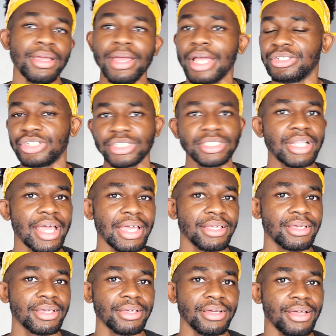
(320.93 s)
And just
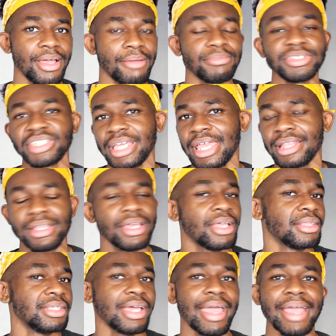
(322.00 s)
like Zain,
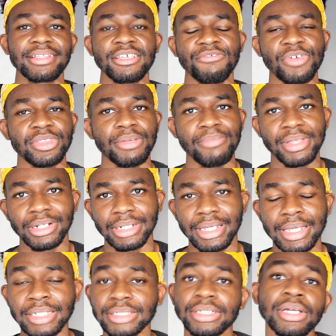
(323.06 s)
they're active in the Middle
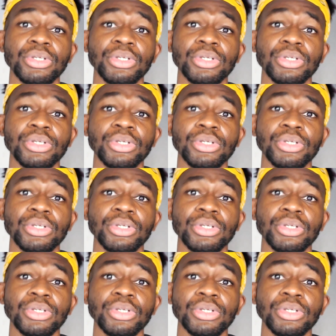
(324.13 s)
East.